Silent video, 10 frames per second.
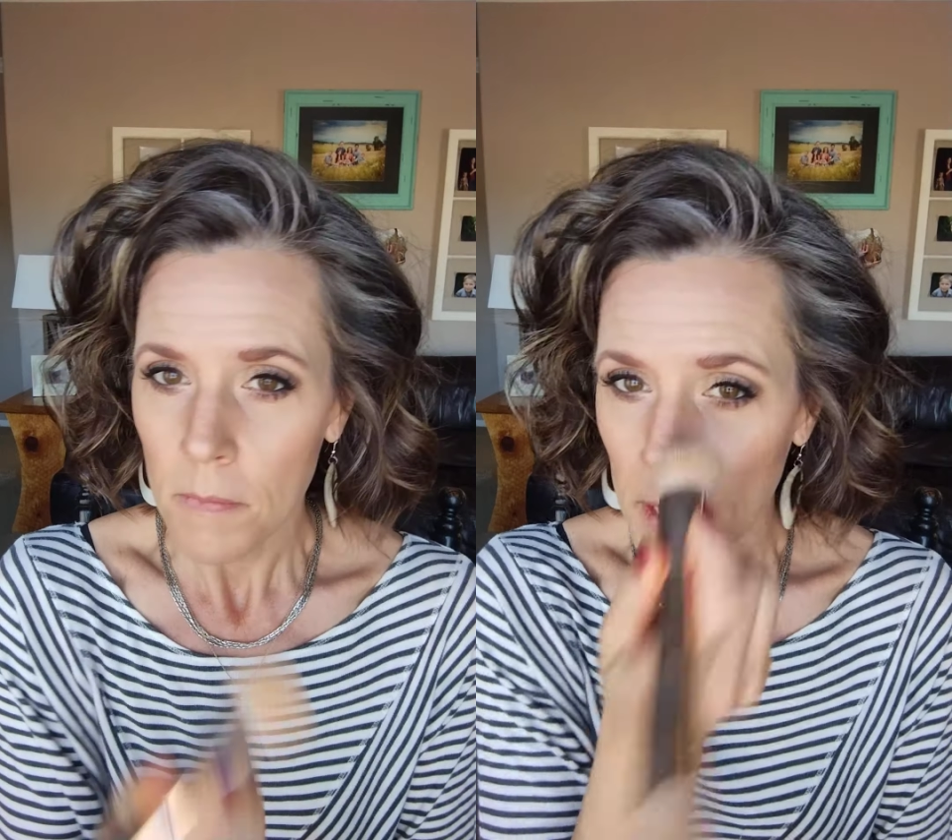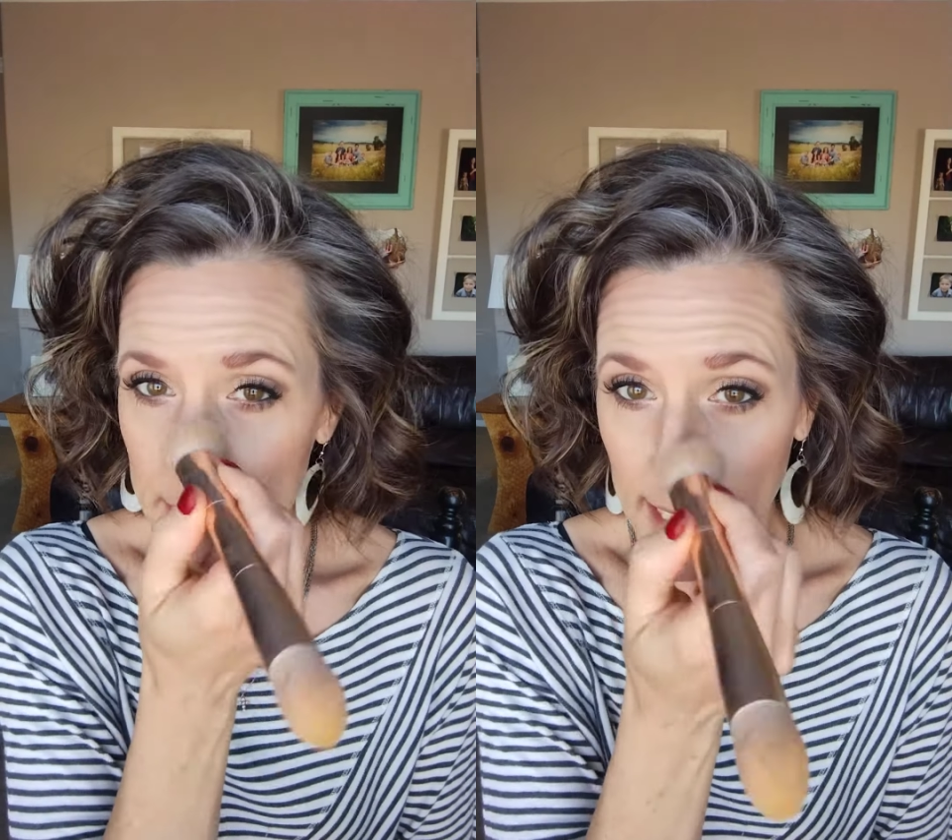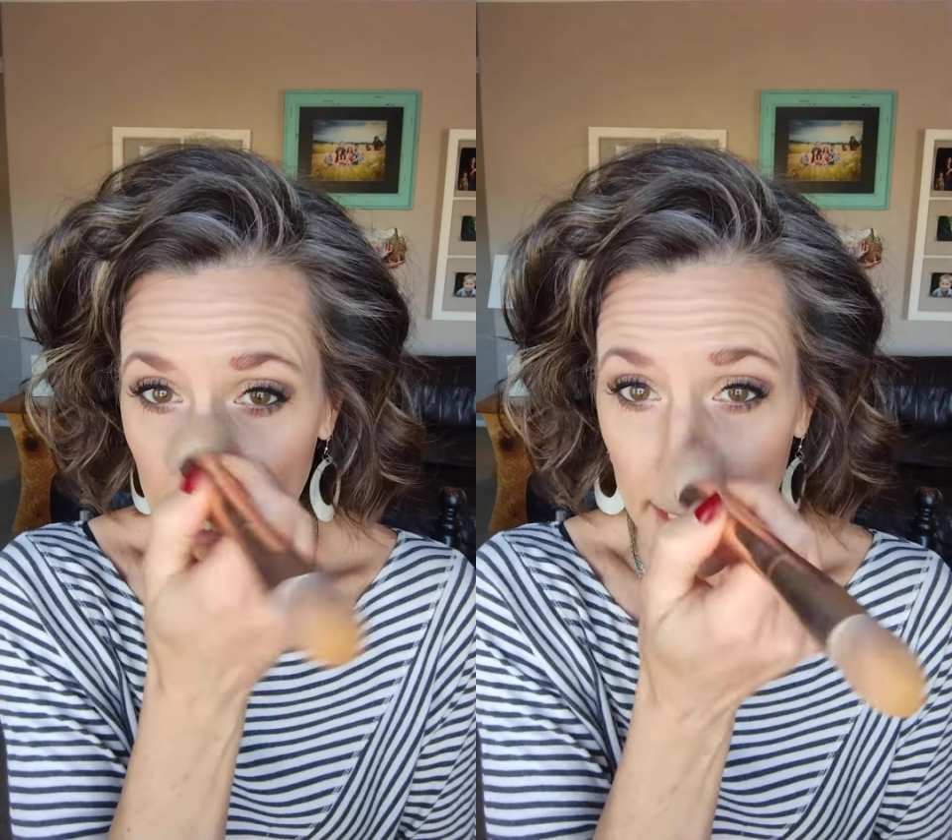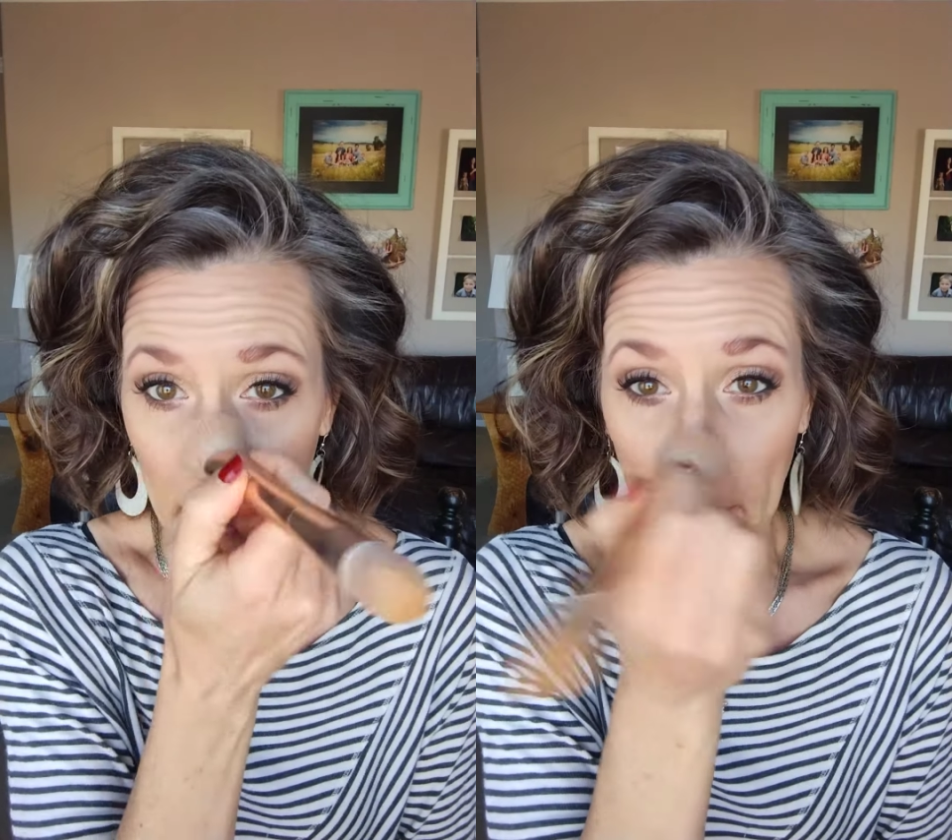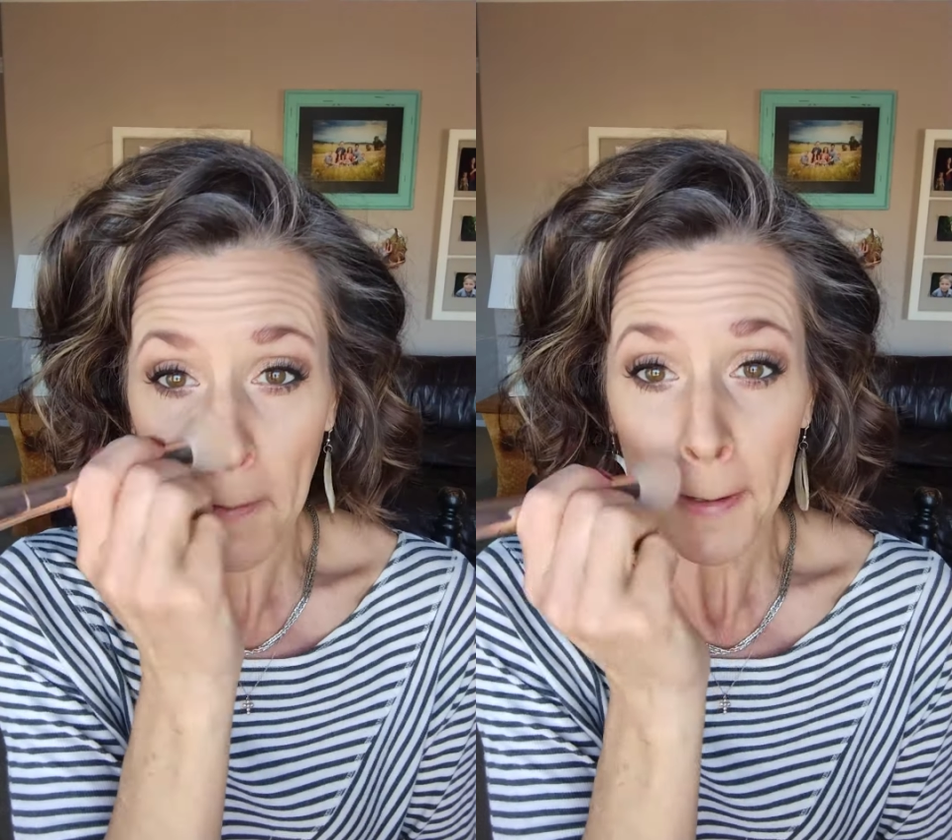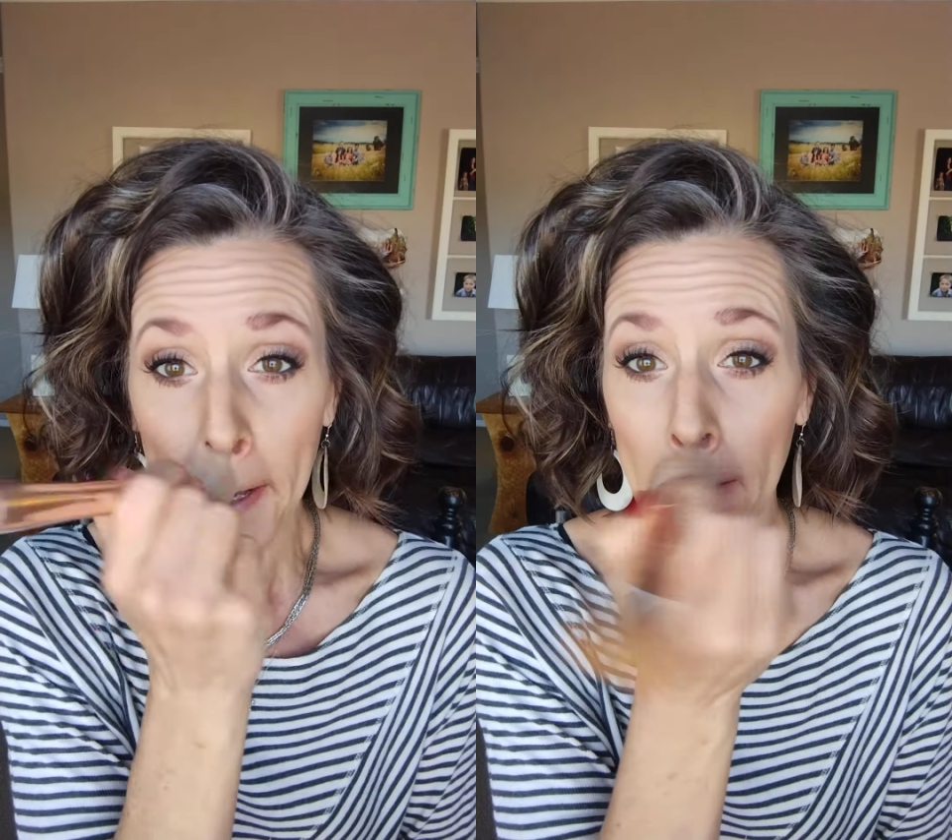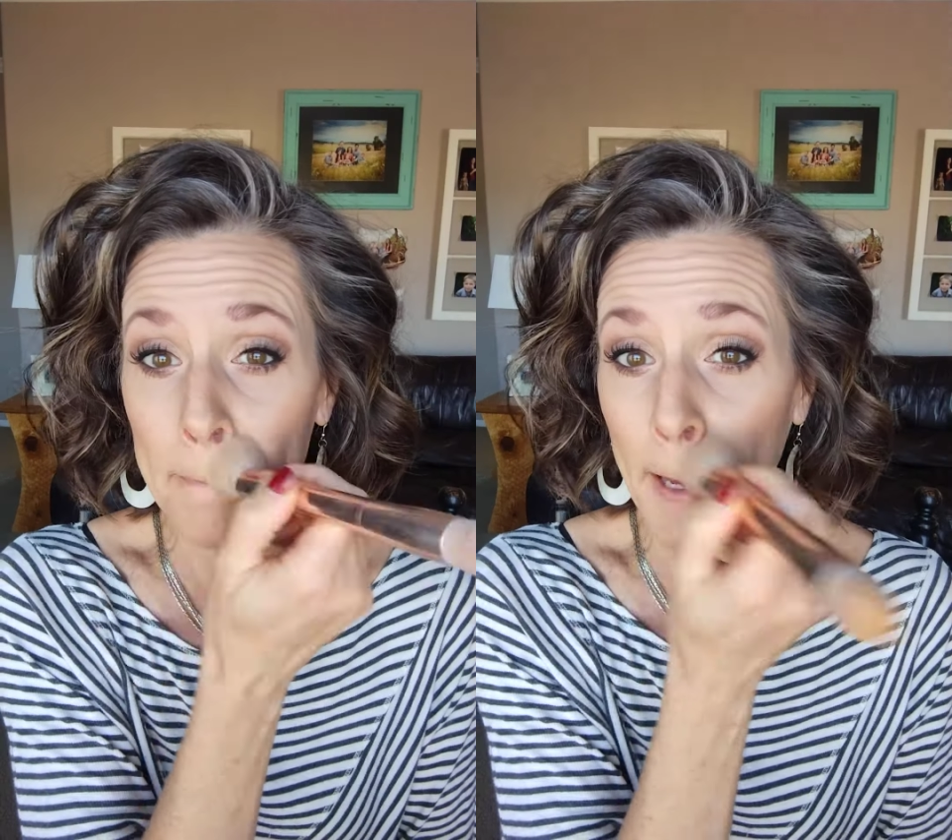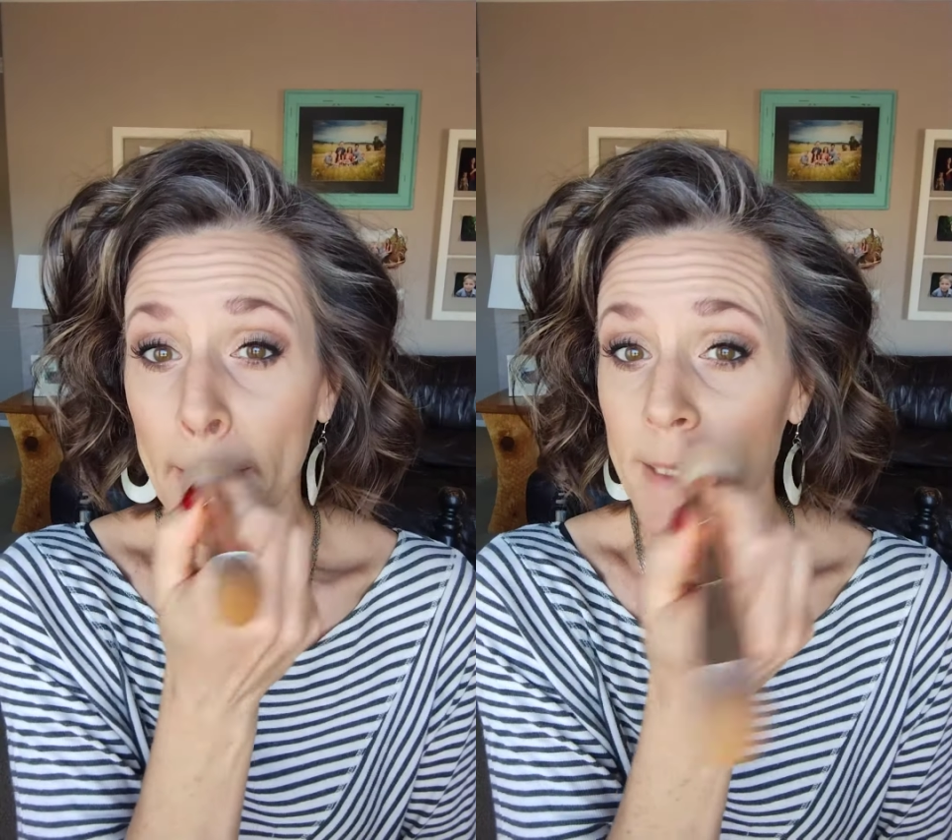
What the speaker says: because I get oily in my